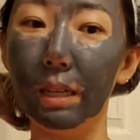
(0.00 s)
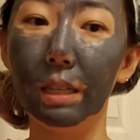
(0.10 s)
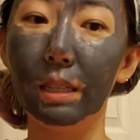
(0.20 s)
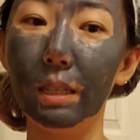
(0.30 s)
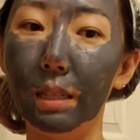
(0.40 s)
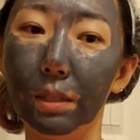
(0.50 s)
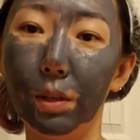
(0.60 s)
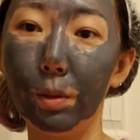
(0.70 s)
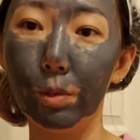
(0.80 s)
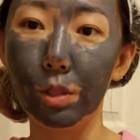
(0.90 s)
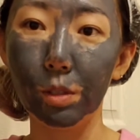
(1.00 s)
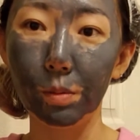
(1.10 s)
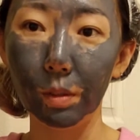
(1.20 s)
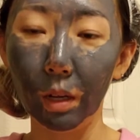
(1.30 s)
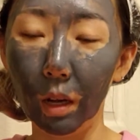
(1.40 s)
it didn't go
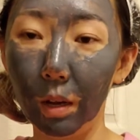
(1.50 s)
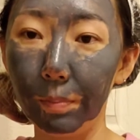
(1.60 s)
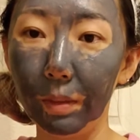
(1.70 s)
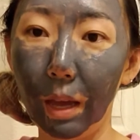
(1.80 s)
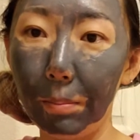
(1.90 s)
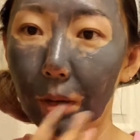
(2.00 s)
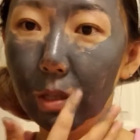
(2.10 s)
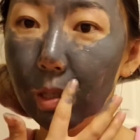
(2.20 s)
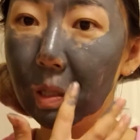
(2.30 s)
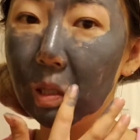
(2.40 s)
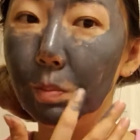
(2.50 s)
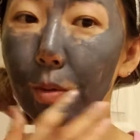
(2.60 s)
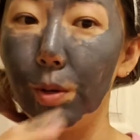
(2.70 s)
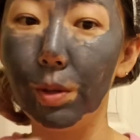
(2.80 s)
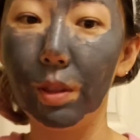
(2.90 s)
that much
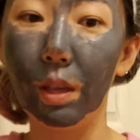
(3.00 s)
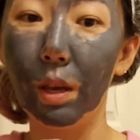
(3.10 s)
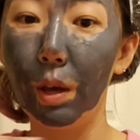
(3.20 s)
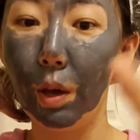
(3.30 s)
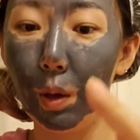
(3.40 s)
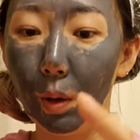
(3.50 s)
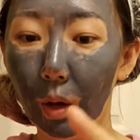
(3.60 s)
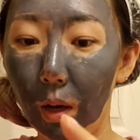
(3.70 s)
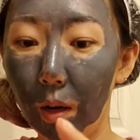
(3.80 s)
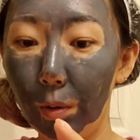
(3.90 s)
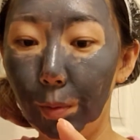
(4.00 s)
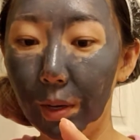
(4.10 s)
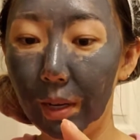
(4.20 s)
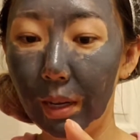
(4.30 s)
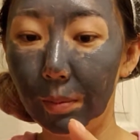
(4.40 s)
smooth
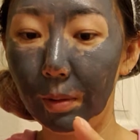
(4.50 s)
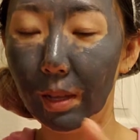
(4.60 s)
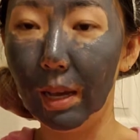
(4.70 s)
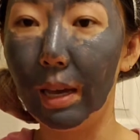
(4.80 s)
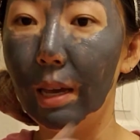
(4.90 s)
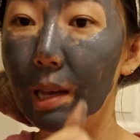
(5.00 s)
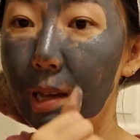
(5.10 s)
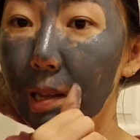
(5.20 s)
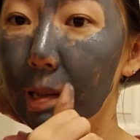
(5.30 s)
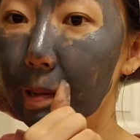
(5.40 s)
when I apply it.